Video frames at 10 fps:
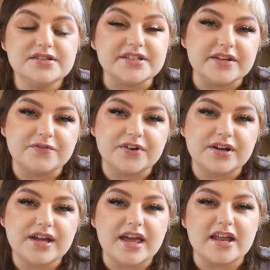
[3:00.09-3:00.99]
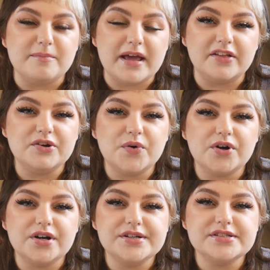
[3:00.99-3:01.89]
delivery and mail-in
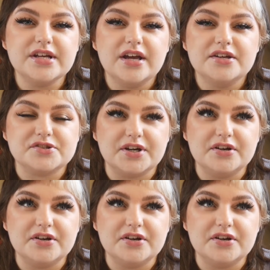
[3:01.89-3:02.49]
orders. So I